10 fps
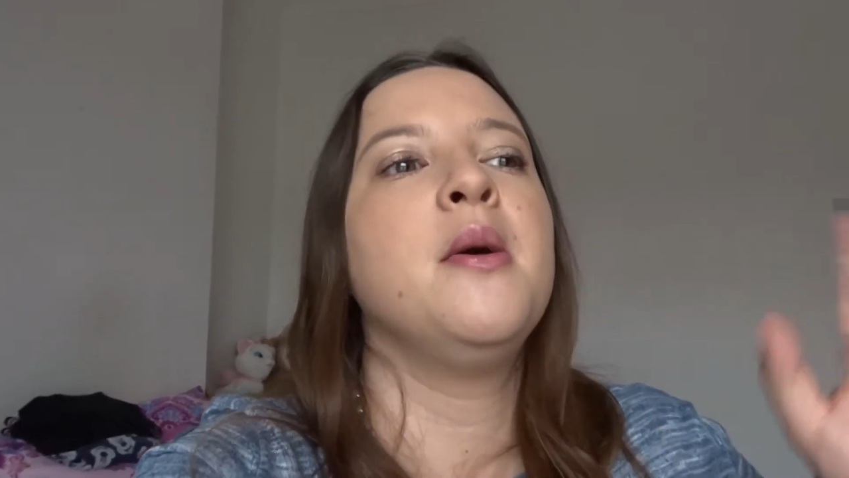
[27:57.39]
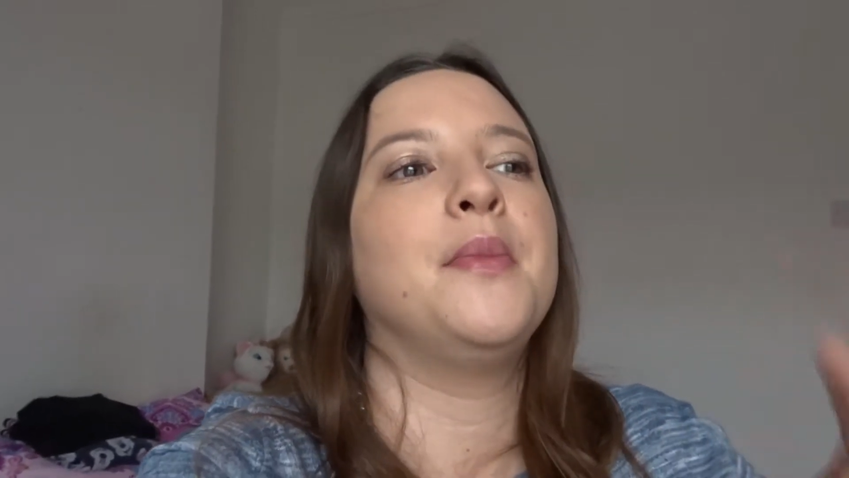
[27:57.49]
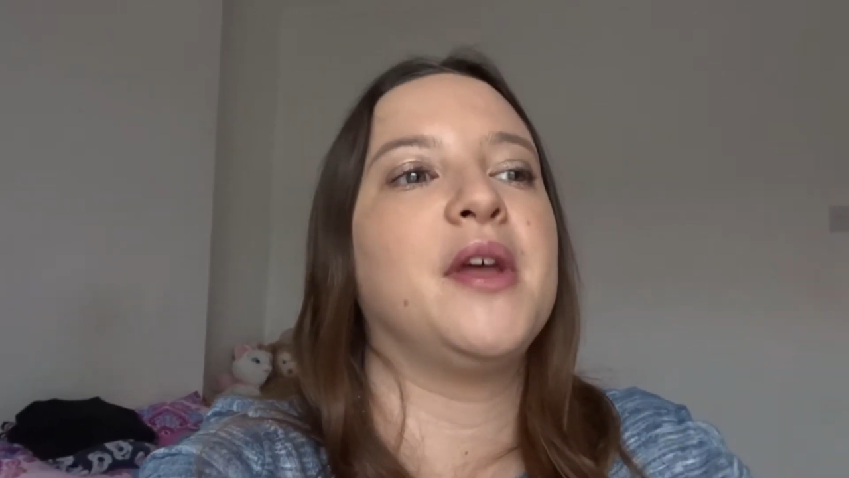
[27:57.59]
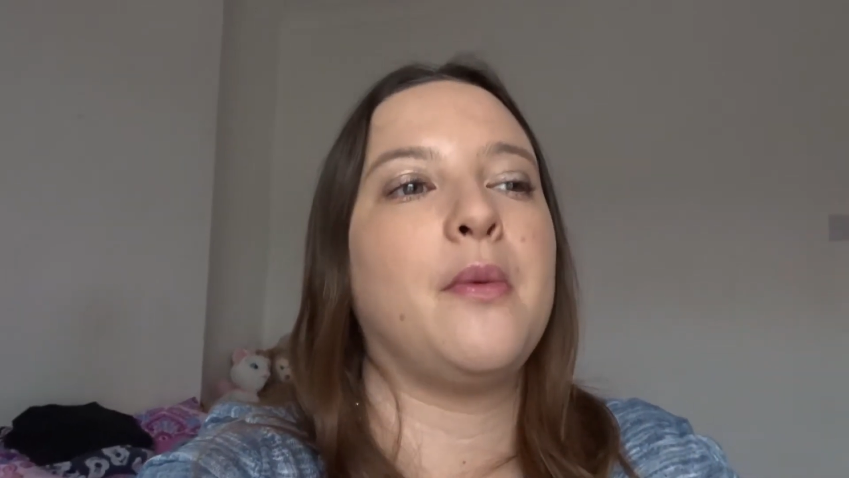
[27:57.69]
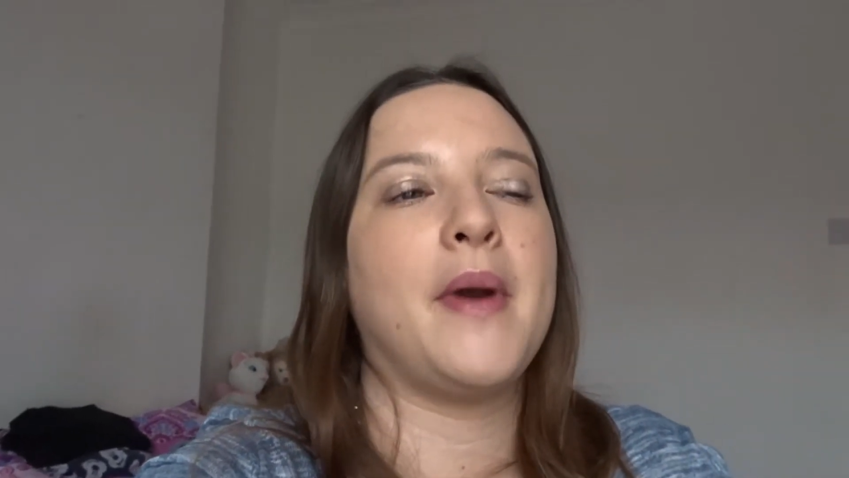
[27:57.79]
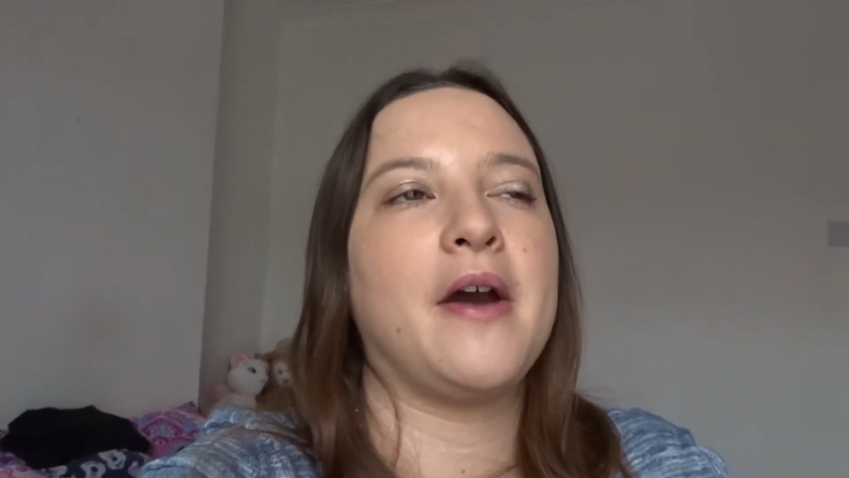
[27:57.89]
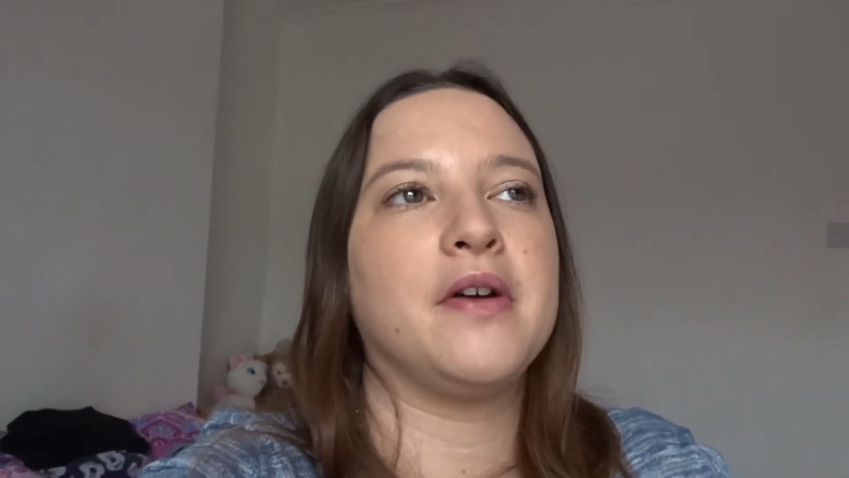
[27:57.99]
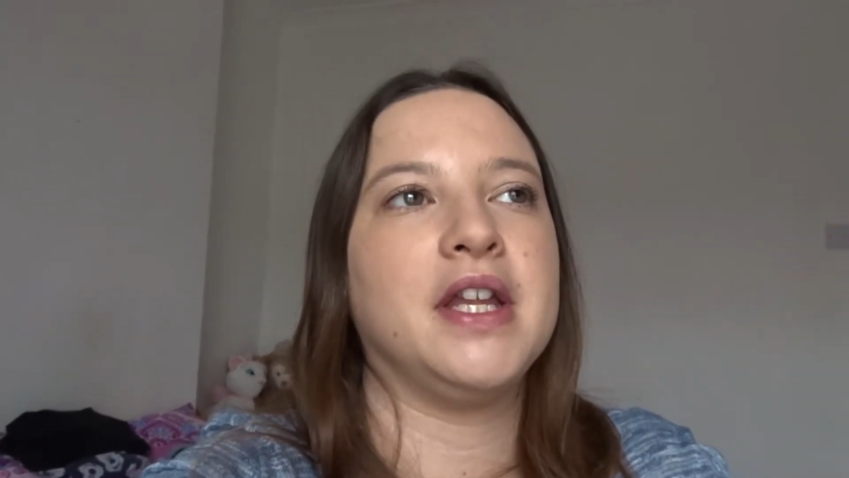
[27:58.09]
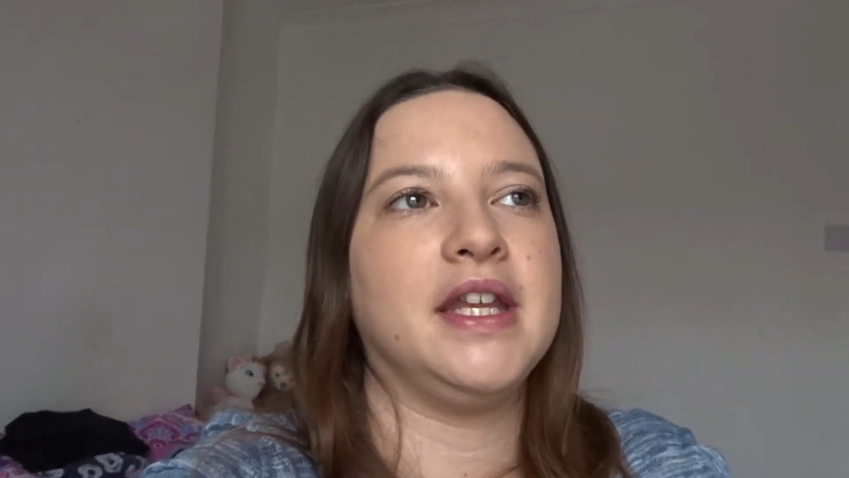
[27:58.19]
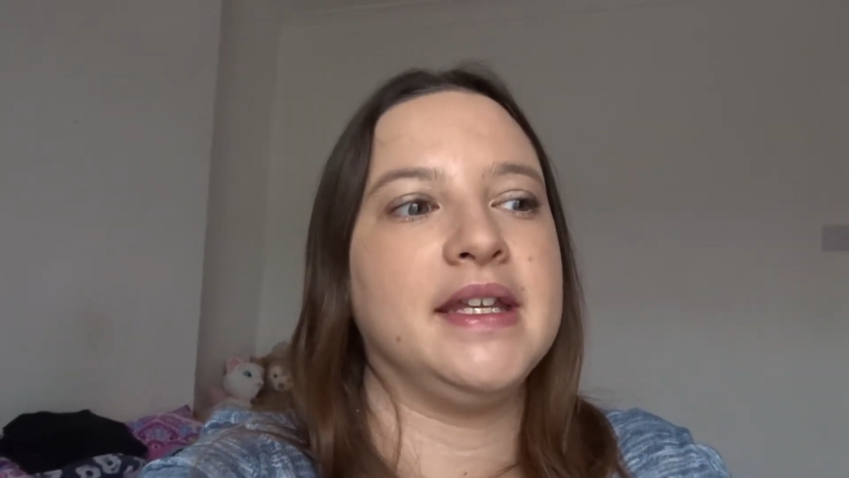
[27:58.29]
but there were
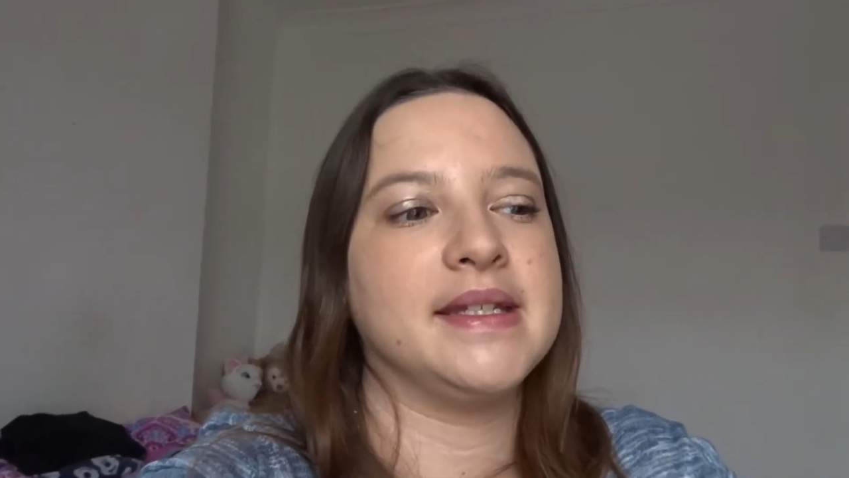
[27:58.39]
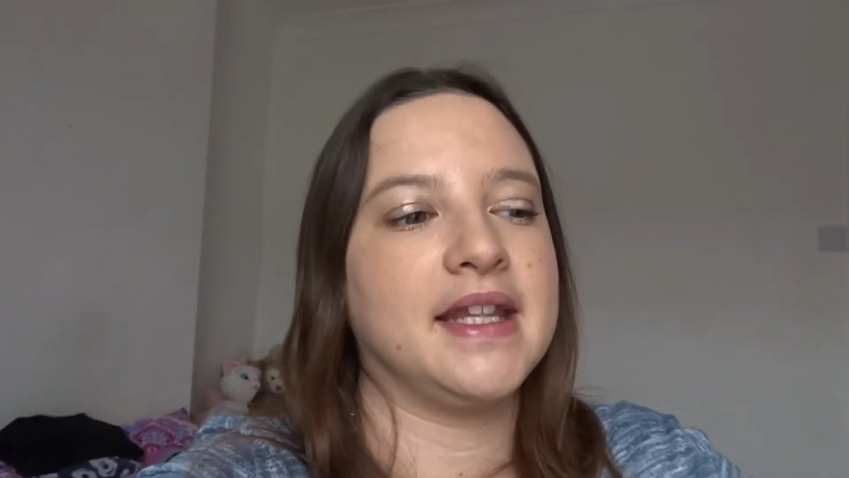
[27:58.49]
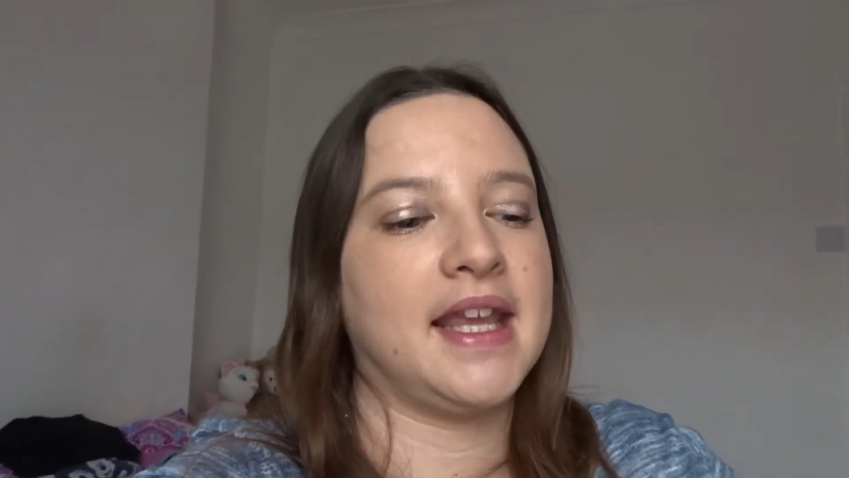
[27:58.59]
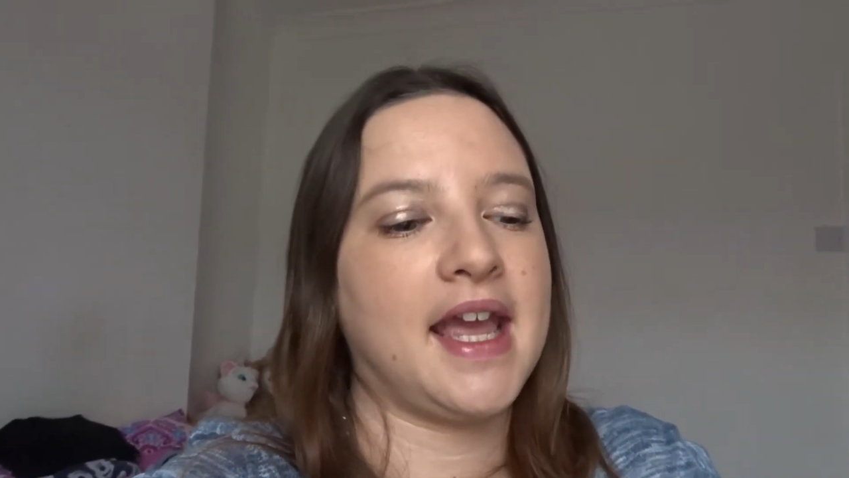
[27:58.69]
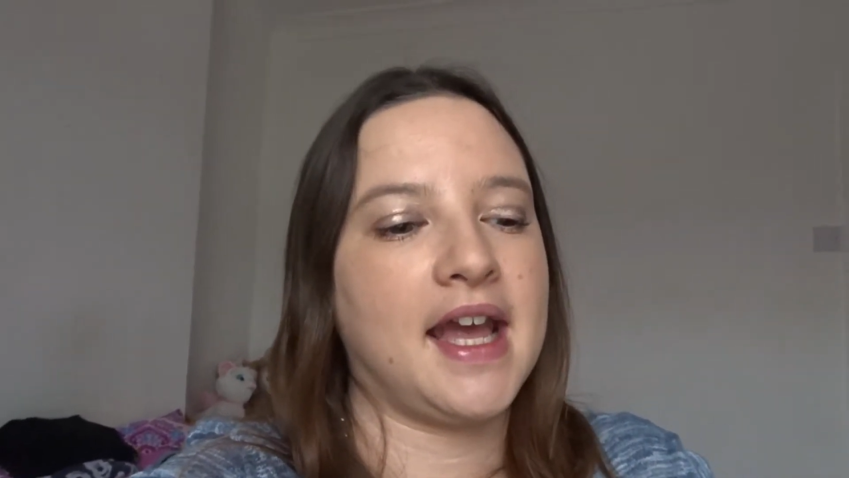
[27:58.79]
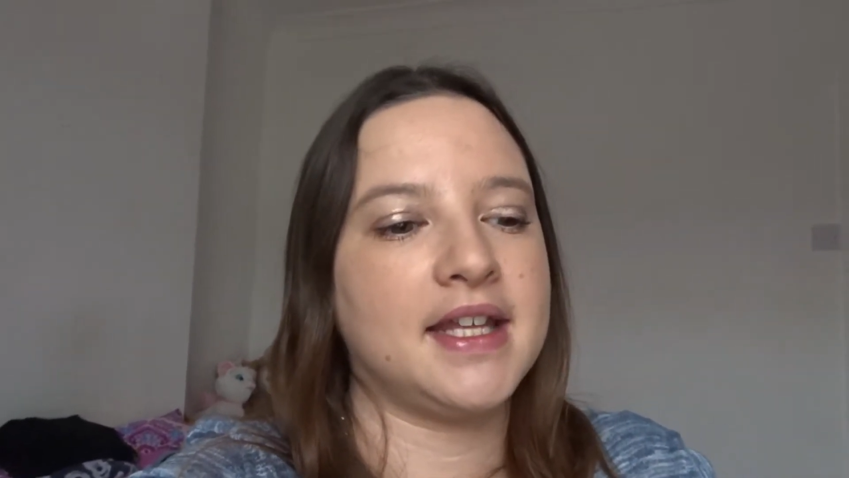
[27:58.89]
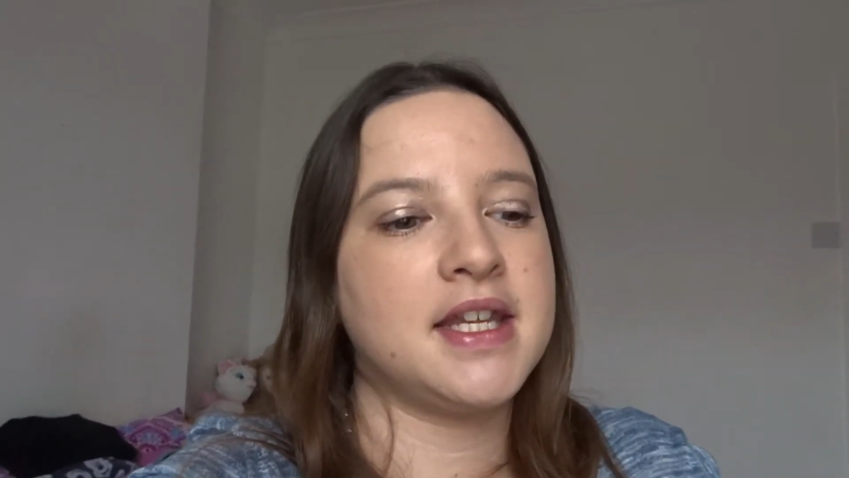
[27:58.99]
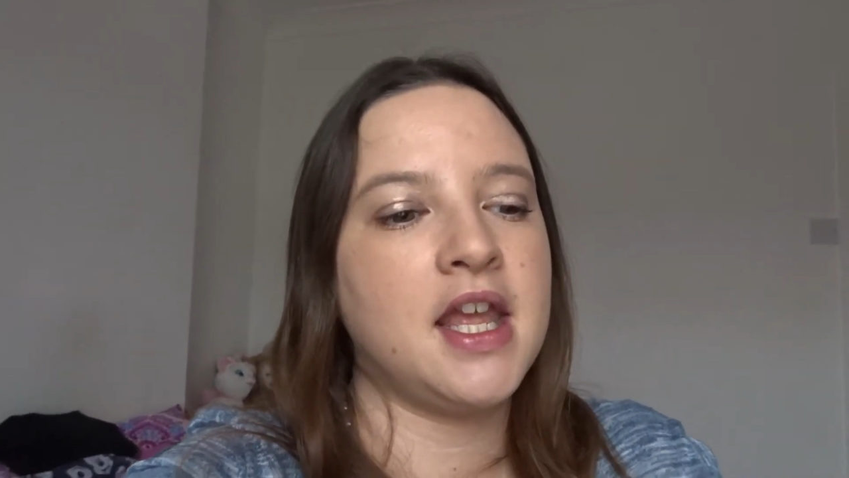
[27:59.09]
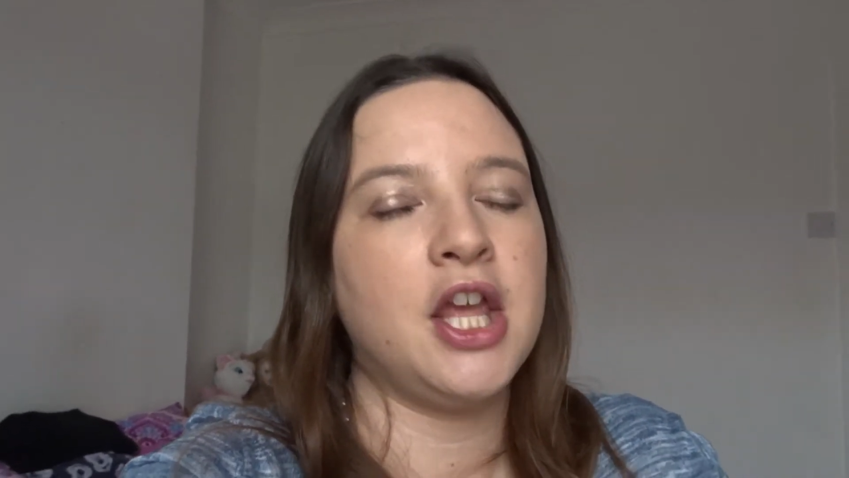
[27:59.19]
balconies, and they had,